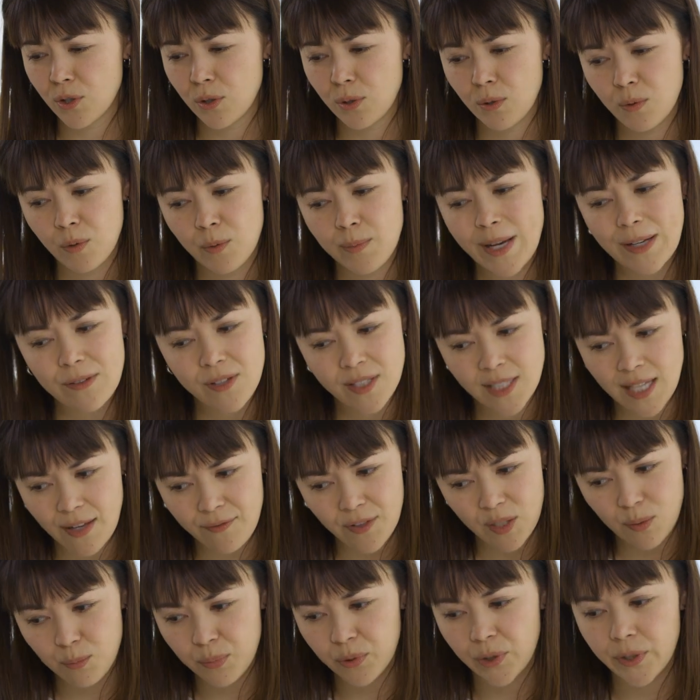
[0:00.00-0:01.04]
to about
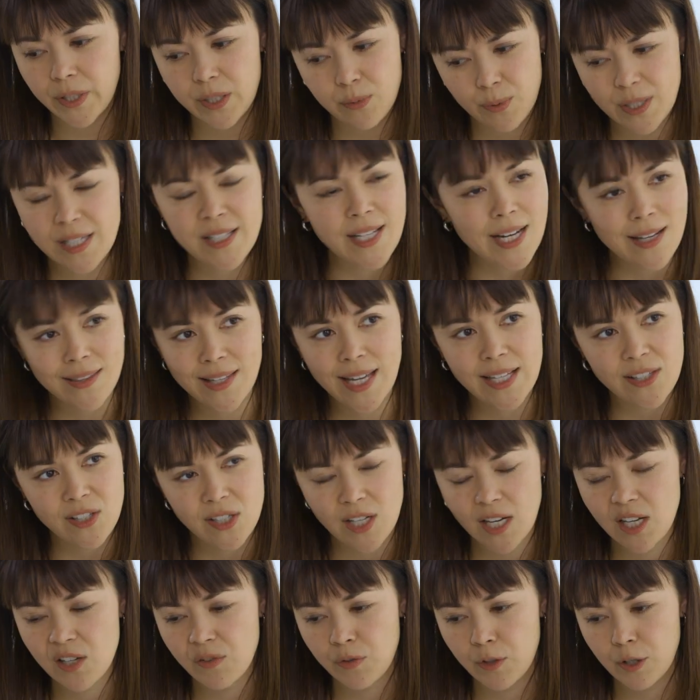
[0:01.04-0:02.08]
7 employees. We stayed in that
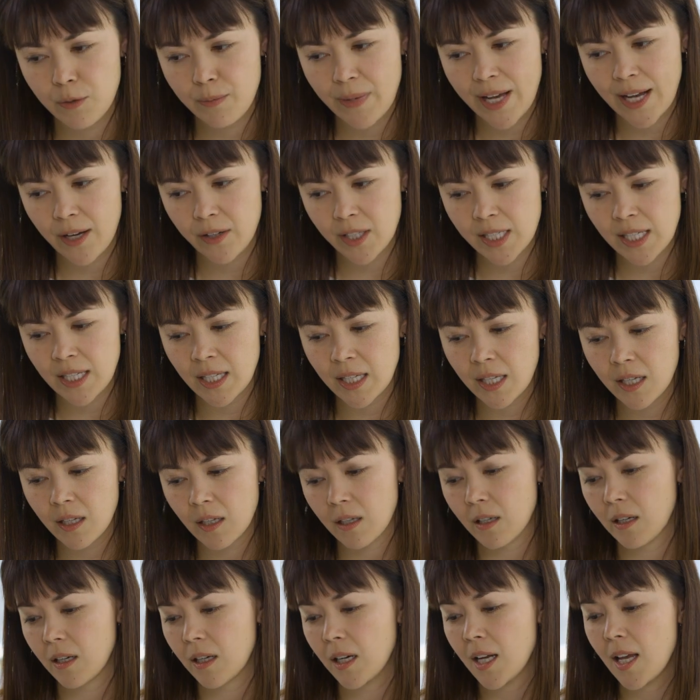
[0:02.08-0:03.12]
stage for about a
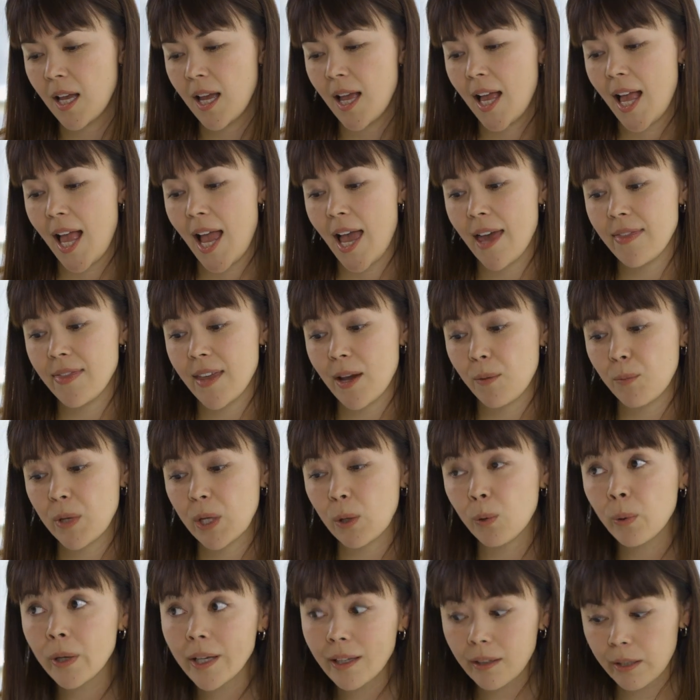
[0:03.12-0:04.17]
year, and then we
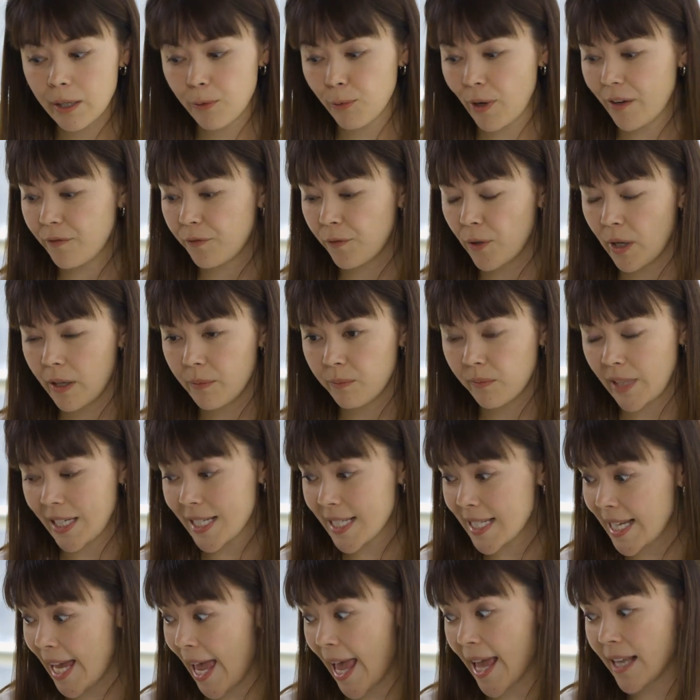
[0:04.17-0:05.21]
quickly went from like
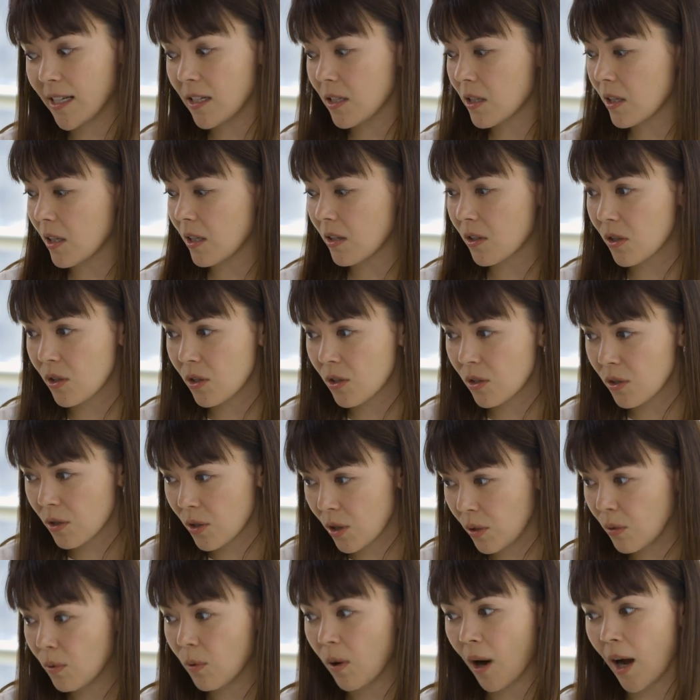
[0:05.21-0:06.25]
10 to
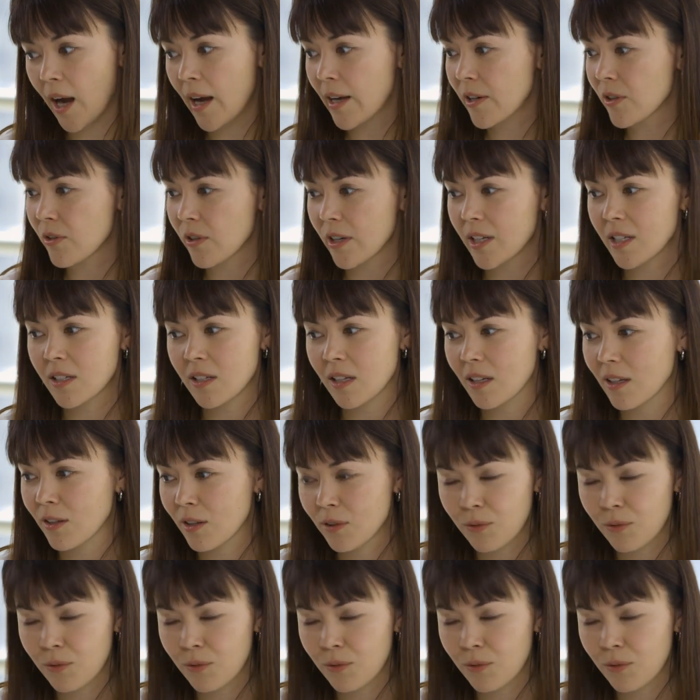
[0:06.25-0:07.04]
200 to